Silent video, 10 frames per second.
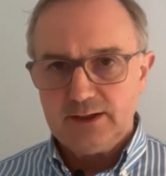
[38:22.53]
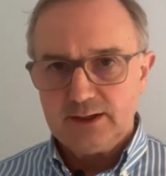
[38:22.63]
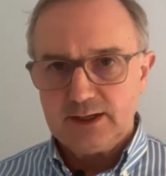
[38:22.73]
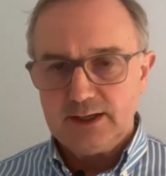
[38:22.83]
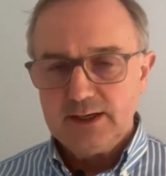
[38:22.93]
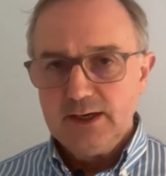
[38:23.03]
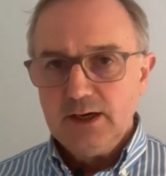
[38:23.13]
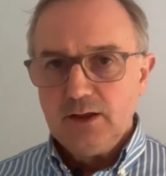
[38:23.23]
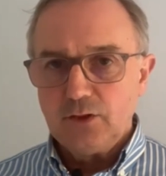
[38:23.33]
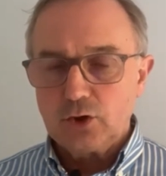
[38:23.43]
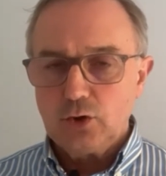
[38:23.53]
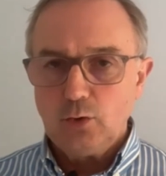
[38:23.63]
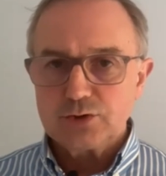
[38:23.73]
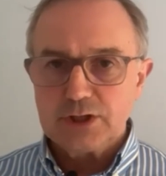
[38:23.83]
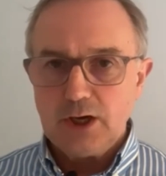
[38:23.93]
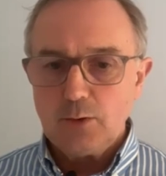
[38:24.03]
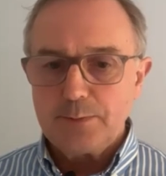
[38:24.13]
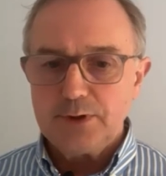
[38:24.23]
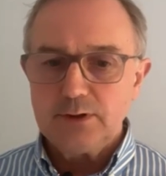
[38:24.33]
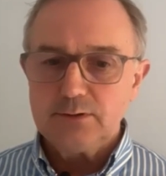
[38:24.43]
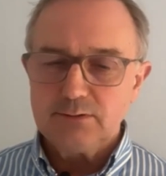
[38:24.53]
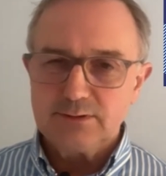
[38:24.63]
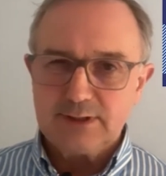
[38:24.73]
Okay, the courts will open.